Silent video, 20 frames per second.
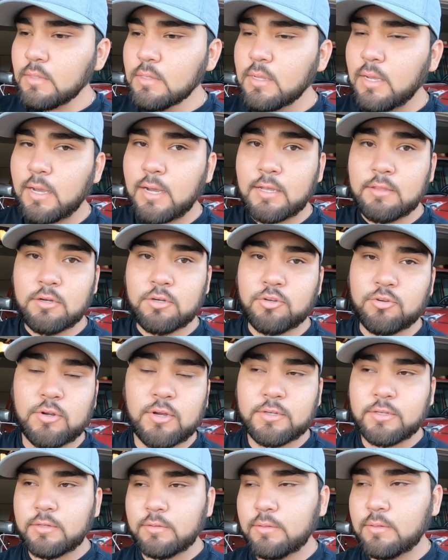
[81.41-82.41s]
their
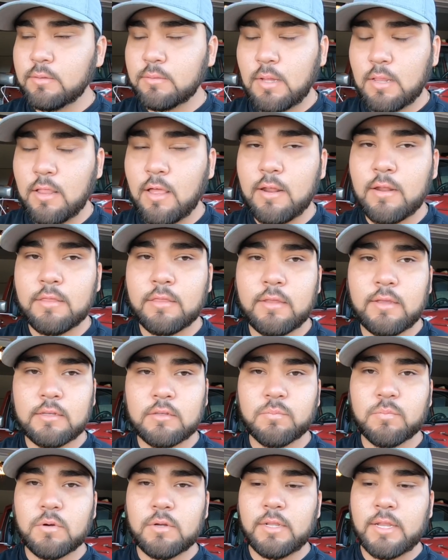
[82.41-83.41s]
trucks, a lot of
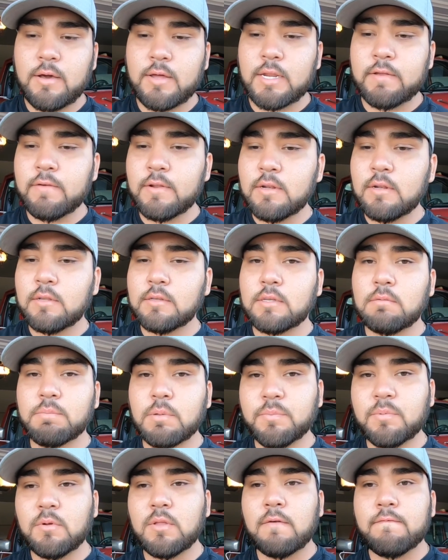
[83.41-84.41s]
things burned down. Even some
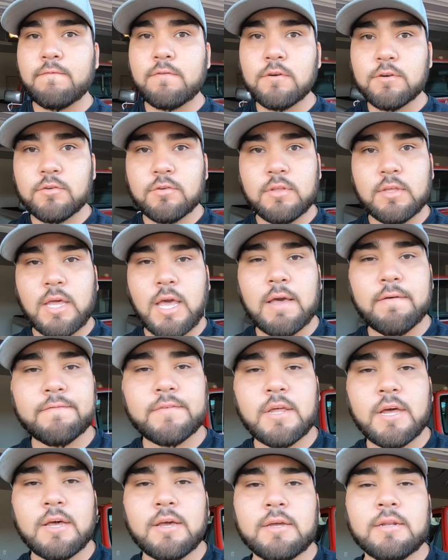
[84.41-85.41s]
people unfortunately have
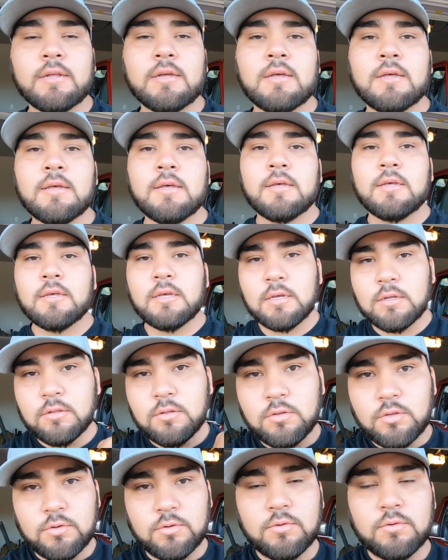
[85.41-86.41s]
died
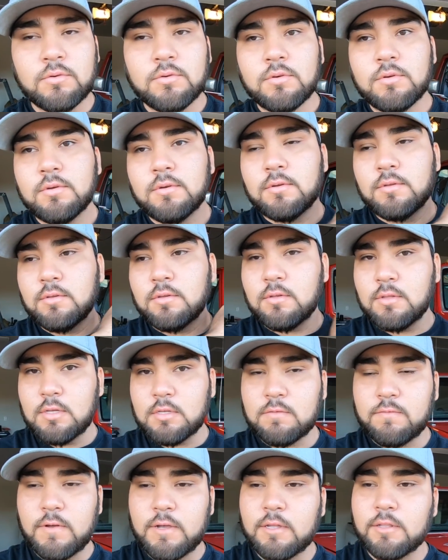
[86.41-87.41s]
due to
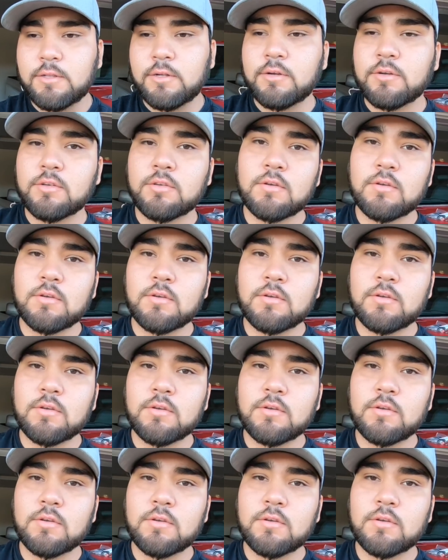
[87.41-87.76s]
this failure.